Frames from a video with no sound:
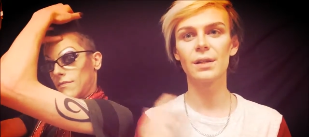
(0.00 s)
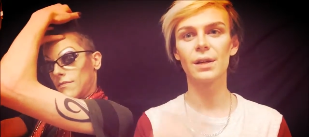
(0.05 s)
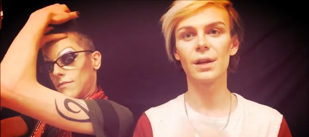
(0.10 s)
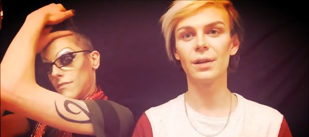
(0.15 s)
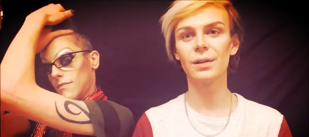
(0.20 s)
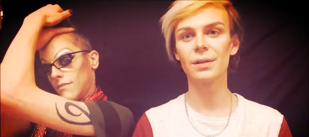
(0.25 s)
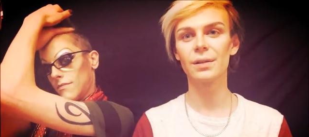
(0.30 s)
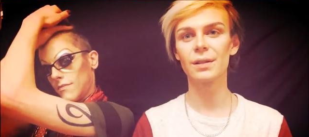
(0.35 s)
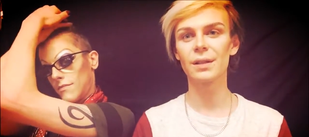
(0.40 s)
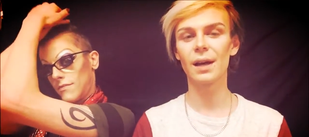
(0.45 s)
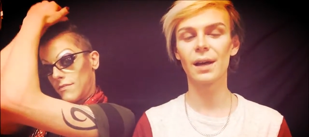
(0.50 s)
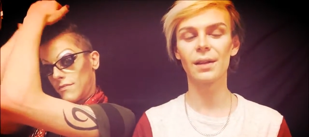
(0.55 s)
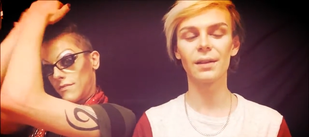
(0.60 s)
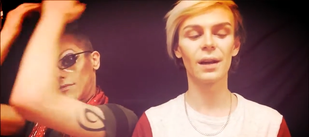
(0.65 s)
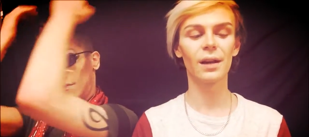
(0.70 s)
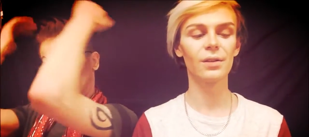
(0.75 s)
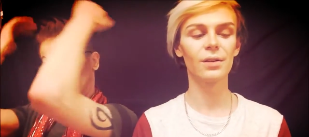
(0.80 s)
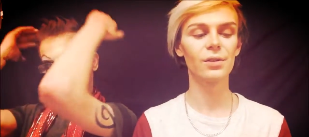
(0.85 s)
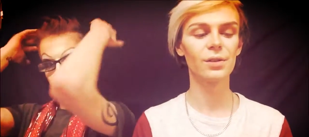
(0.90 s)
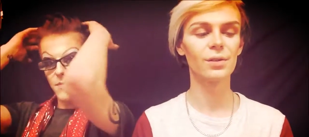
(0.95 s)
Speaker 1: done, sat
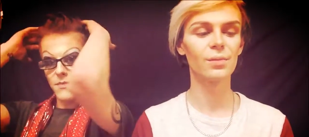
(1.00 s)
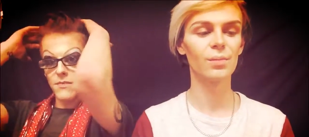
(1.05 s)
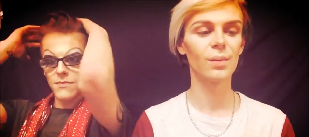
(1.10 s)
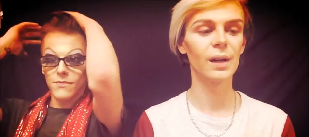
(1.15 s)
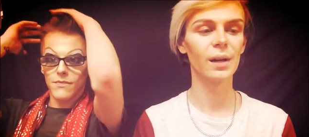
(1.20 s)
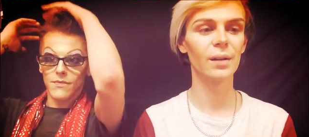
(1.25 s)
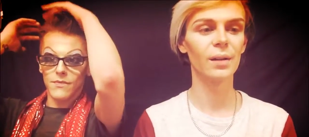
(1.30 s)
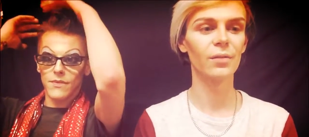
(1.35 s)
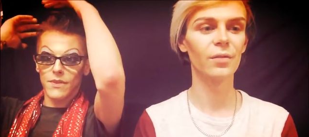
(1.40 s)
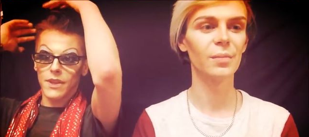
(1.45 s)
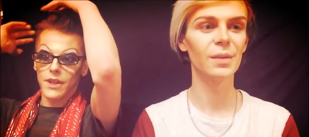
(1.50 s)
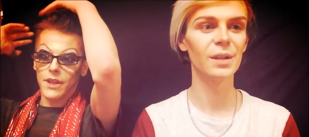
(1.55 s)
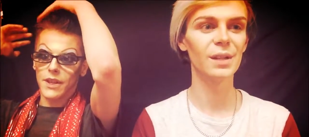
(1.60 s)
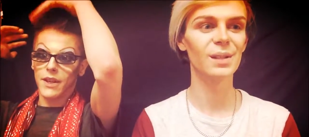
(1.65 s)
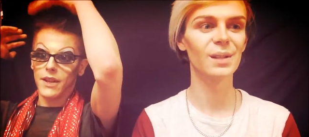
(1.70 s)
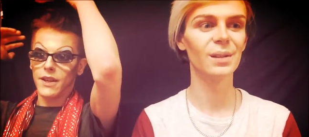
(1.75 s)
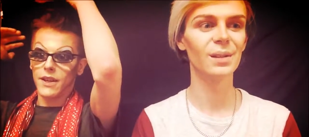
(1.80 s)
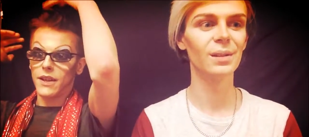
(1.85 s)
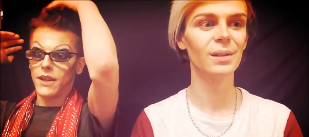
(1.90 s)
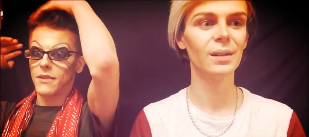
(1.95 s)
there just waiting for
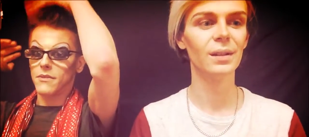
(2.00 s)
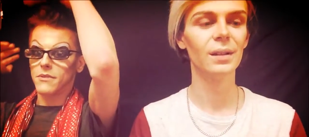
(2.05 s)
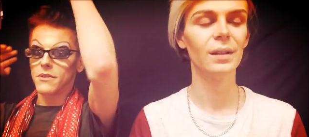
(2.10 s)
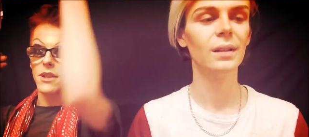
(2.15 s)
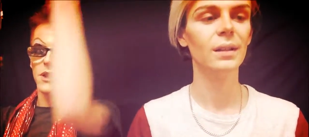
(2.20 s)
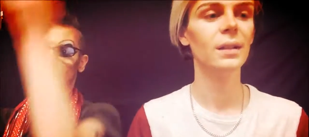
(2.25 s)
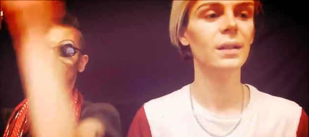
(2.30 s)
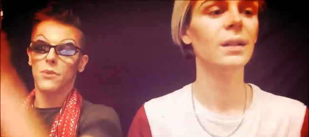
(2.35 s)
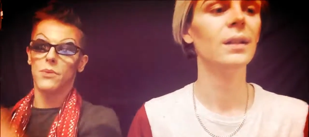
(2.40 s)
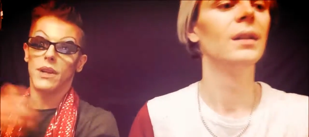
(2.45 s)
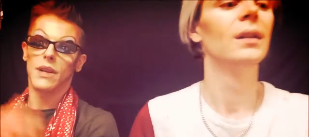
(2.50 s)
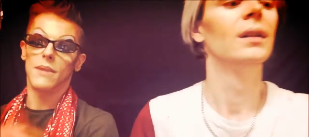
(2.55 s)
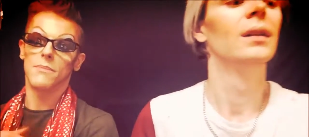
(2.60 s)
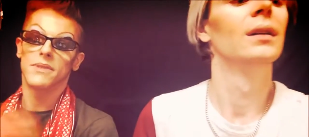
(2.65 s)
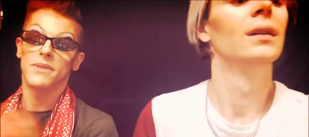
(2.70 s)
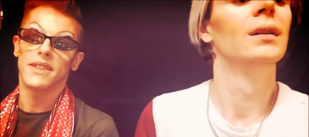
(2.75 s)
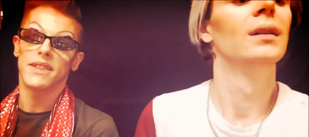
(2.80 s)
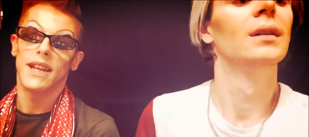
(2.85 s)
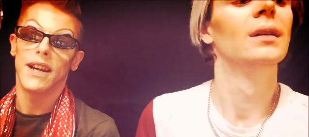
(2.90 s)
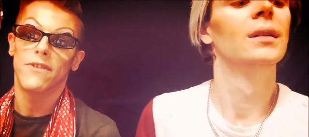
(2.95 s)
Nearly, me. Nearly,
Speaker 2: I'm gonna go with
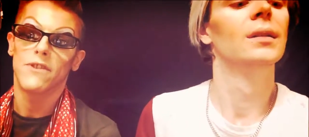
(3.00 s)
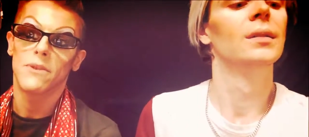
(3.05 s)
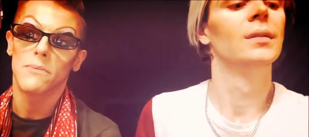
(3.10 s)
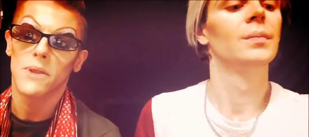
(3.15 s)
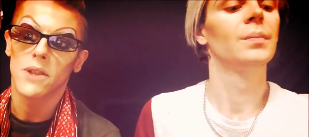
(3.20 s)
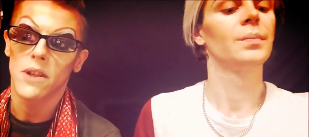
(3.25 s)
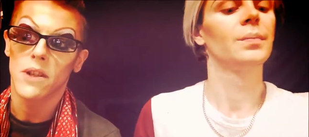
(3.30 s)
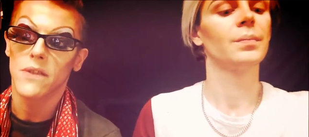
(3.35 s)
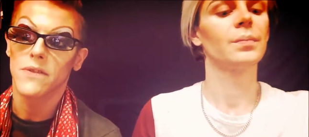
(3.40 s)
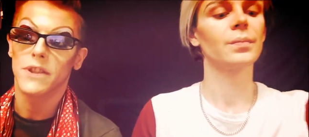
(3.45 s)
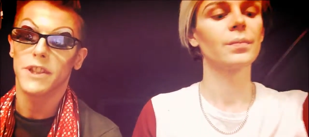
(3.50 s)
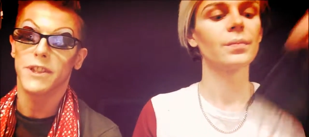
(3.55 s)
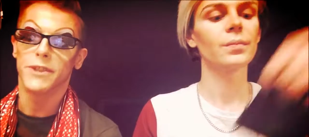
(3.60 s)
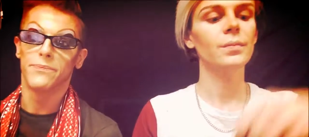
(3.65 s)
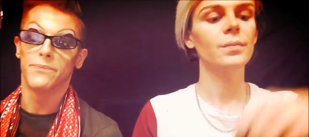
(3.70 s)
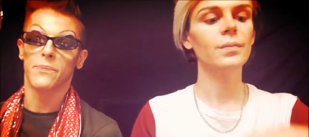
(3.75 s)
lips and after my coffee.